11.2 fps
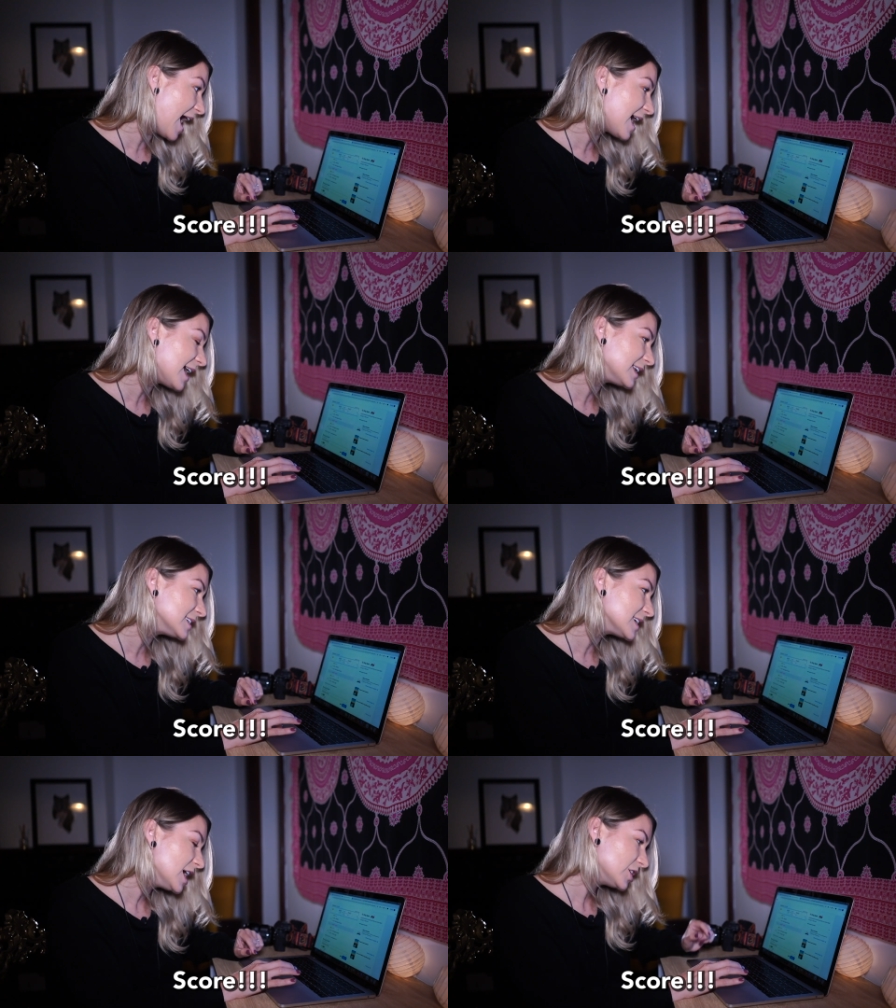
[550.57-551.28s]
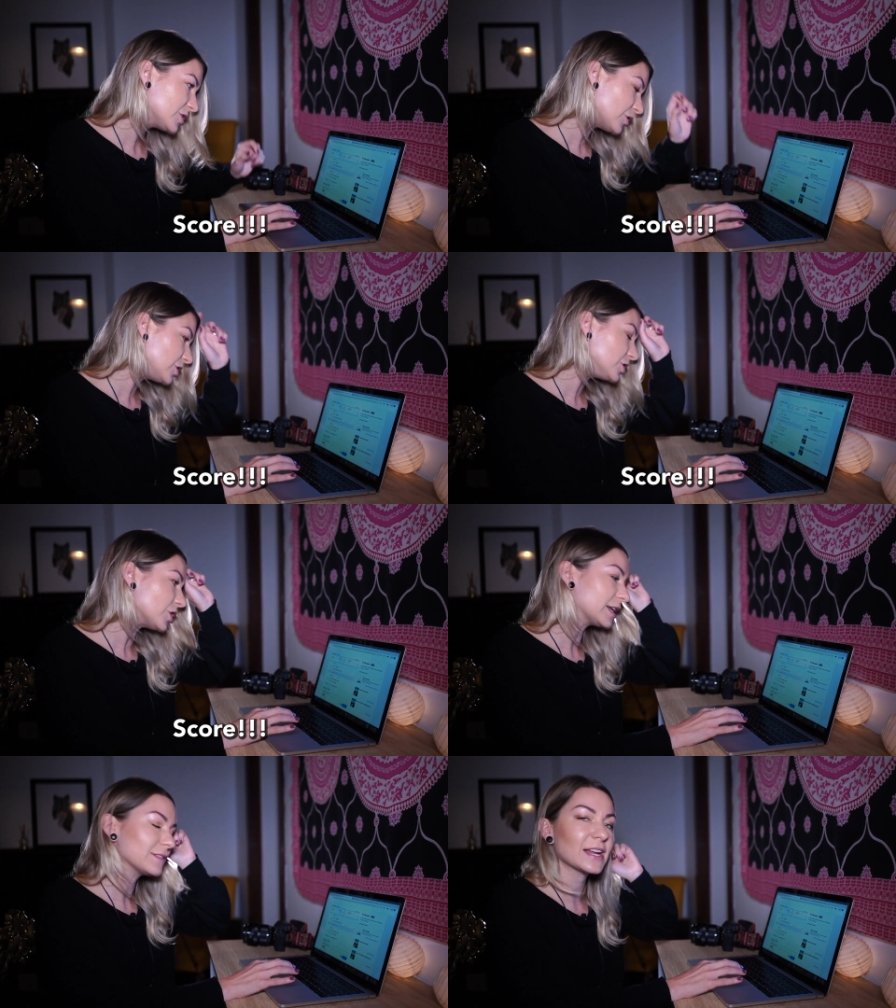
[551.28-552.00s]
And so you
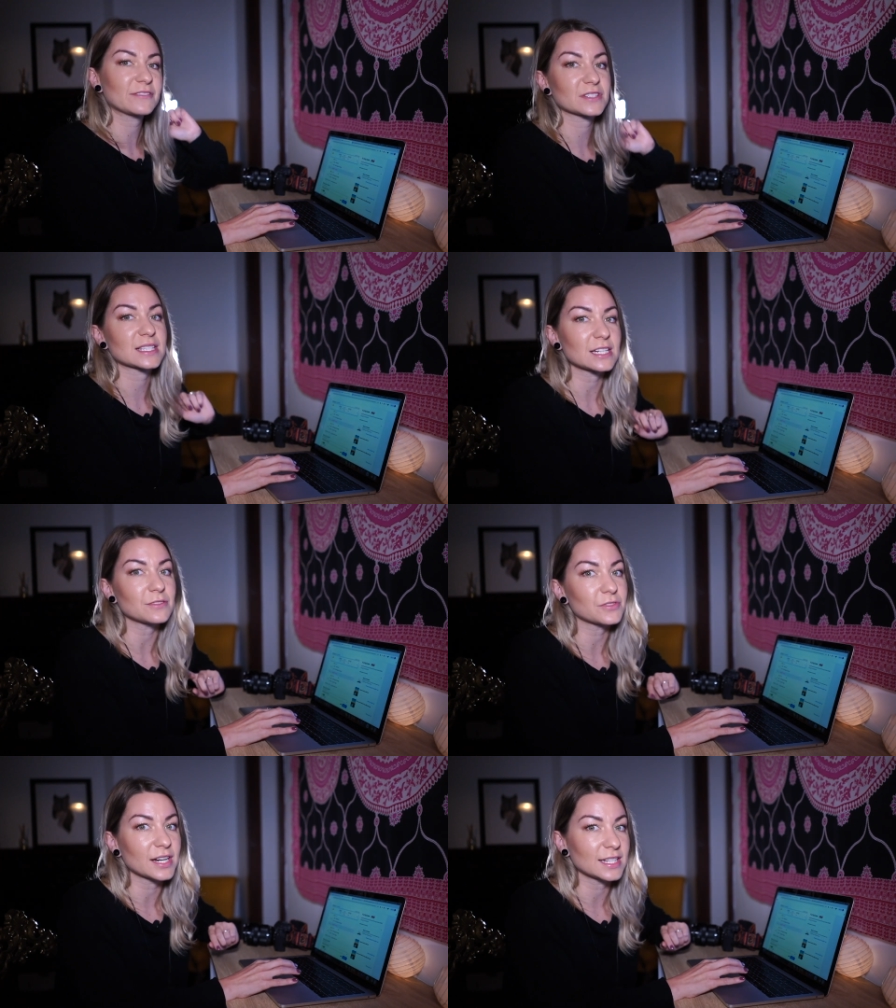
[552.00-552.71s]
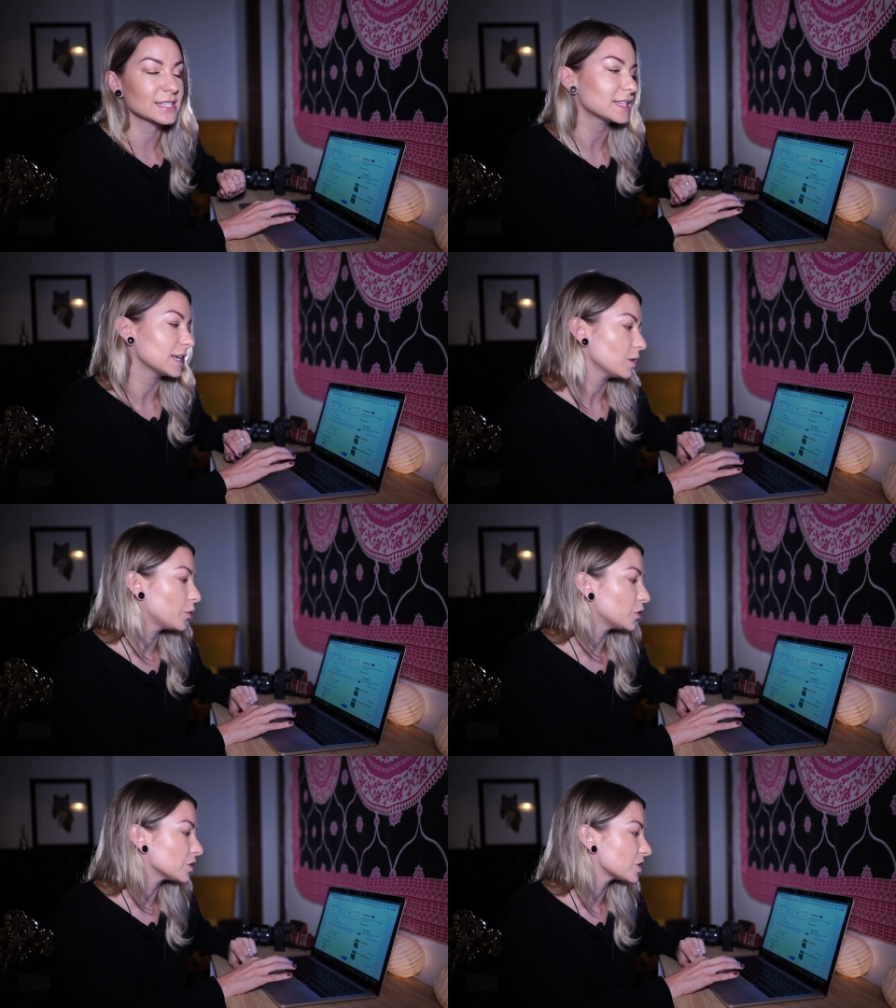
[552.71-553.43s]
don't even have to stuff around in Singapore.